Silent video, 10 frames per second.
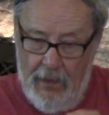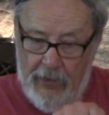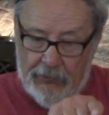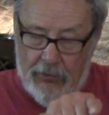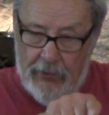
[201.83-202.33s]

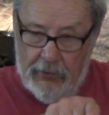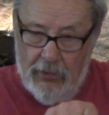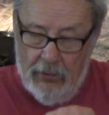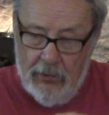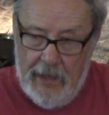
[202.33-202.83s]
and it's going
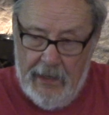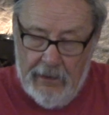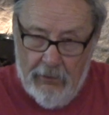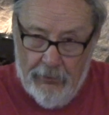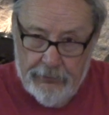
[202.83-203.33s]
to
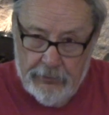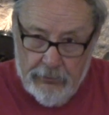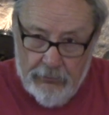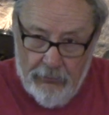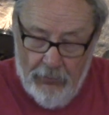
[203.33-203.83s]
angle
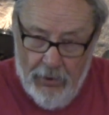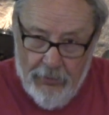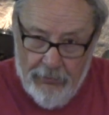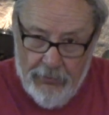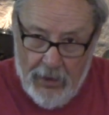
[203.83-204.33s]
through
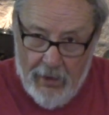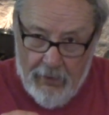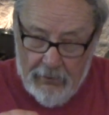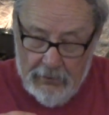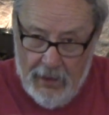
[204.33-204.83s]

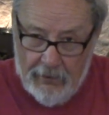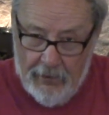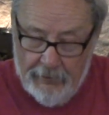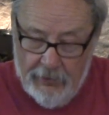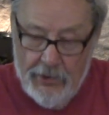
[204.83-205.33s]
the lung
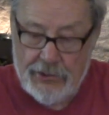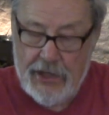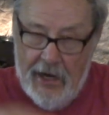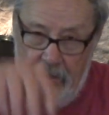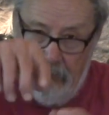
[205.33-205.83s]
on your
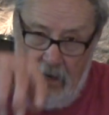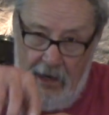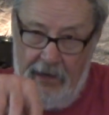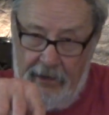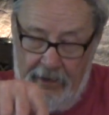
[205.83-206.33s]
side,
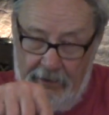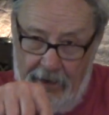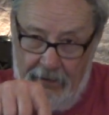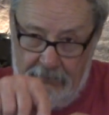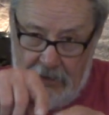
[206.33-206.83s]
high on
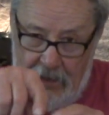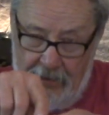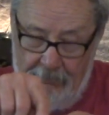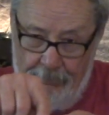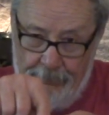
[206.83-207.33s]
that
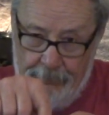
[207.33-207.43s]
side,